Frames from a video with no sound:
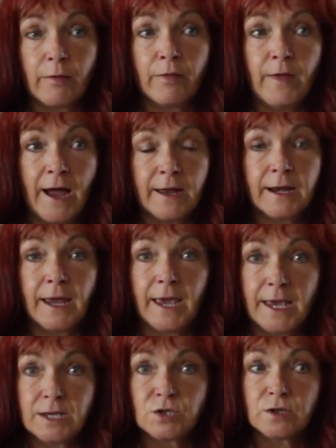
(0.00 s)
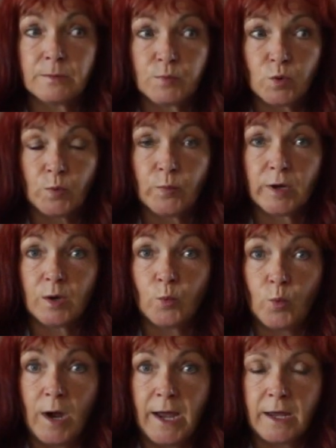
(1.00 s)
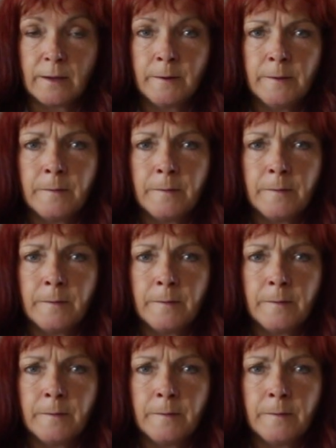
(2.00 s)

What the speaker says: that age-appropriate way,